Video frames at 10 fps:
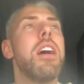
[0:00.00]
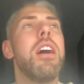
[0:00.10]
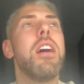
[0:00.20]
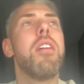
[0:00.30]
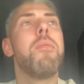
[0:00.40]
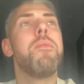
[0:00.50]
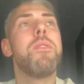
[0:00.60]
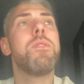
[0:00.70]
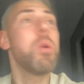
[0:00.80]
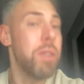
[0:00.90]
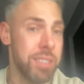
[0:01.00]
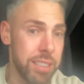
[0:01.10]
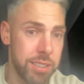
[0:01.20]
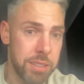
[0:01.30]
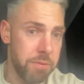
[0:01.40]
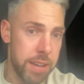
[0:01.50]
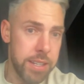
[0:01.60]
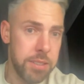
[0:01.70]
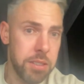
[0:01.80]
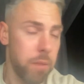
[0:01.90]
No one did, in
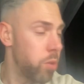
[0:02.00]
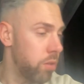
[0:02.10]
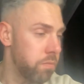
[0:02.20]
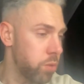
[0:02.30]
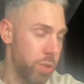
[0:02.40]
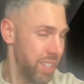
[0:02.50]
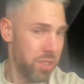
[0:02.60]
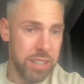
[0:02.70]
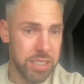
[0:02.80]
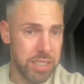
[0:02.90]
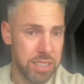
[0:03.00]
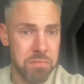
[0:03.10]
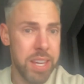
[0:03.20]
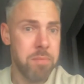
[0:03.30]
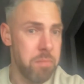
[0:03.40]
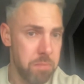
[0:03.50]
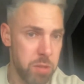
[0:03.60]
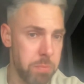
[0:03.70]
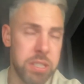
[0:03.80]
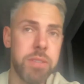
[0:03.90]
fairness. I'm not criticising him
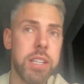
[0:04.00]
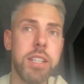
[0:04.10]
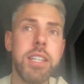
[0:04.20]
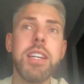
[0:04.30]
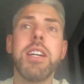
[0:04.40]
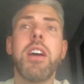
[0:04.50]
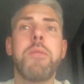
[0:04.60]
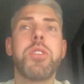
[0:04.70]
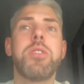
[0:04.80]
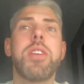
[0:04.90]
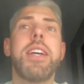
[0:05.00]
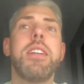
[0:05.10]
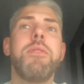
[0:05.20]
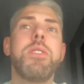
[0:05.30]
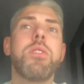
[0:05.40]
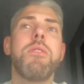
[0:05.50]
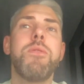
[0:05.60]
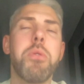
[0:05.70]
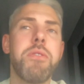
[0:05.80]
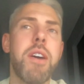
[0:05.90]
specifically. I'm just saying if he's got
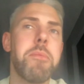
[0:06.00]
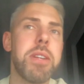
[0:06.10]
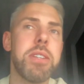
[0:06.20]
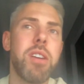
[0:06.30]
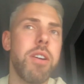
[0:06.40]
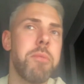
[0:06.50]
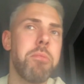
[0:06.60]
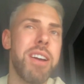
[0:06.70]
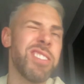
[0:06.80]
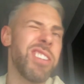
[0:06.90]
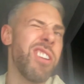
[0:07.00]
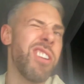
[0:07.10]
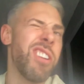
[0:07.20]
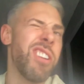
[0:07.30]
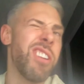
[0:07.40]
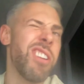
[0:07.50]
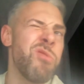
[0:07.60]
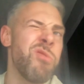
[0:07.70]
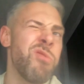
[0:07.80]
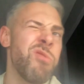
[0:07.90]
45 minutes to go and impress, I don't really
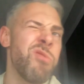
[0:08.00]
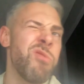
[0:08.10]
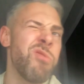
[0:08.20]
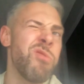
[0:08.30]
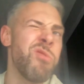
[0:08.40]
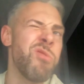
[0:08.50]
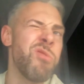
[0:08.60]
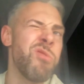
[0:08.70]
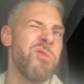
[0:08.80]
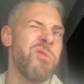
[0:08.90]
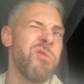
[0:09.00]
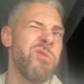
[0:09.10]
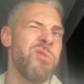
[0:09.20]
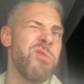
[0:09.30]
feel he took that opportunity.